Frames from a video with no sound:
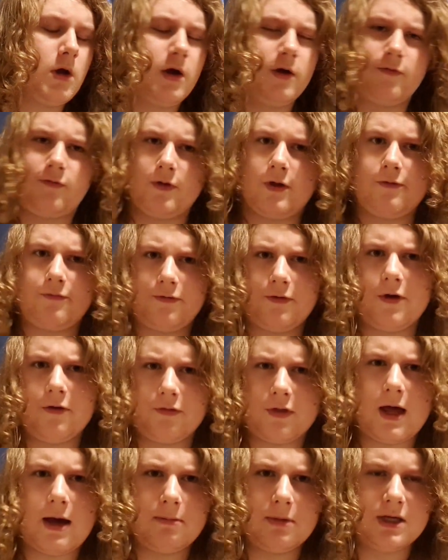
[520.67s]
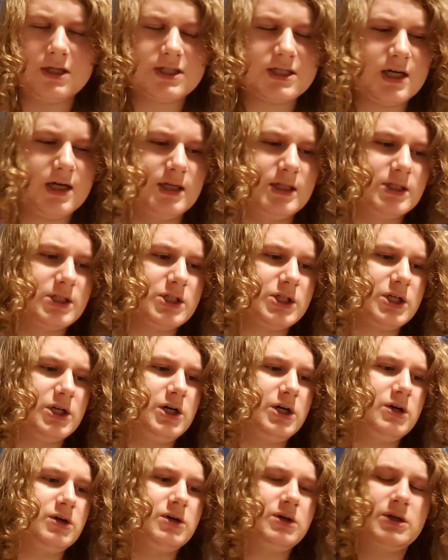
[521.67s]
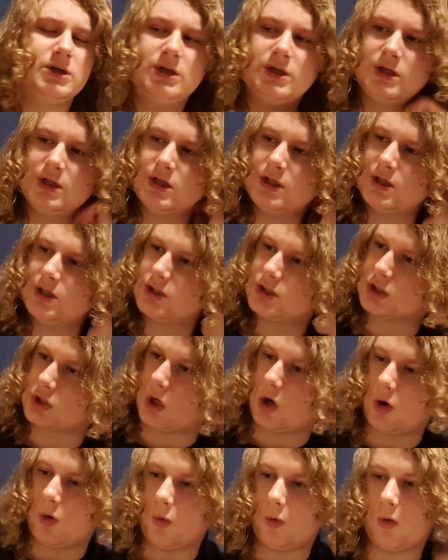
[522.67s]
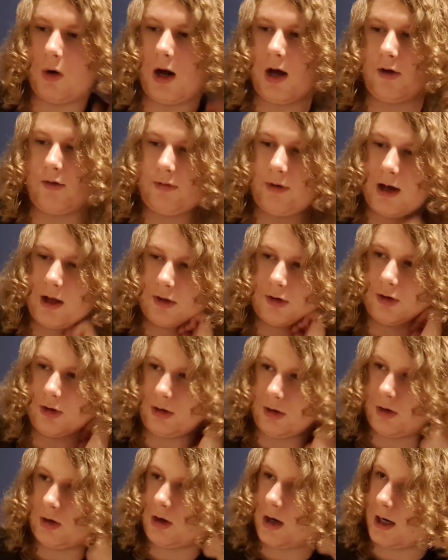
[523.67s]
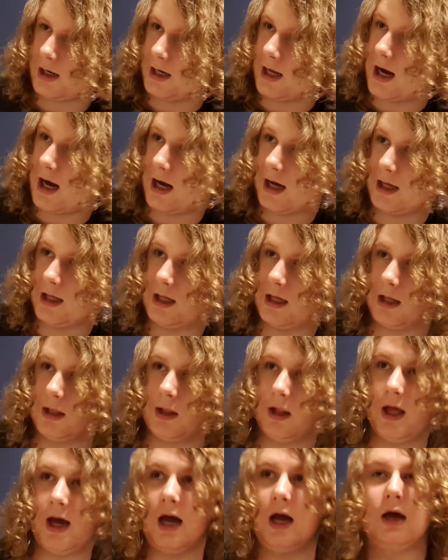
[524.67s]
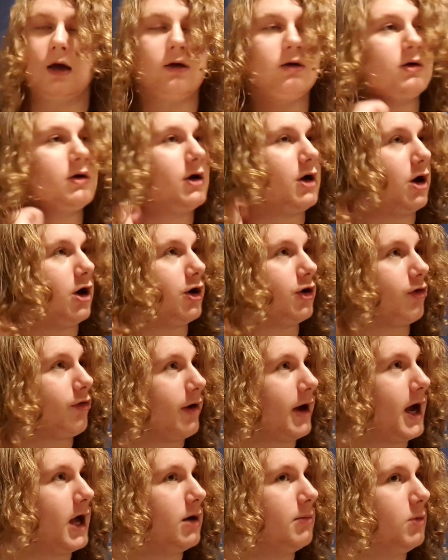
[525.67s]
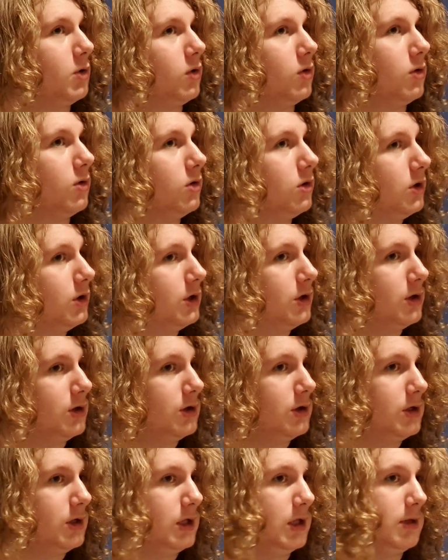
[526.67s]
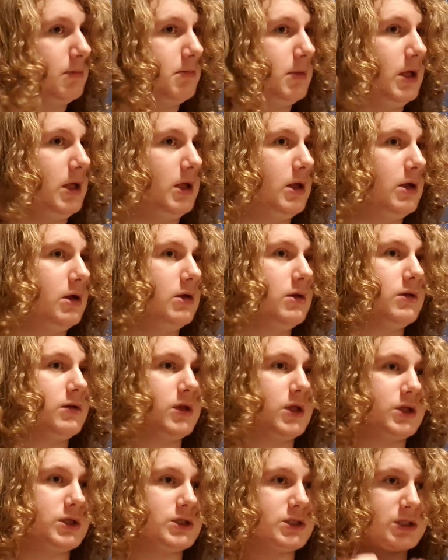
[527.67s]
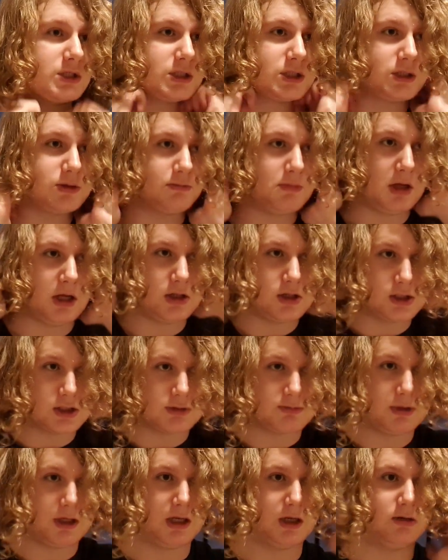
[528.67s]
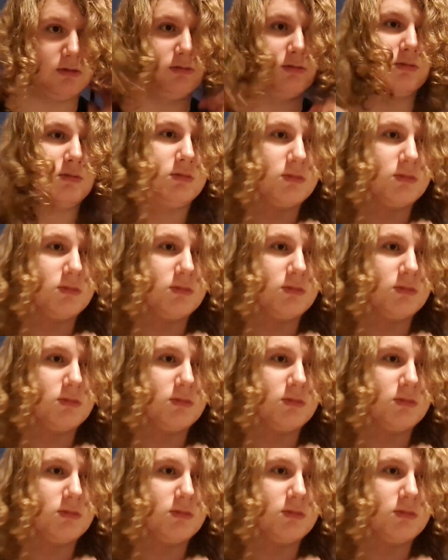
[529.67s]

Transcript: If that makes sense, you know. So I'd rather I die and let a hungry animal eat me than just me just being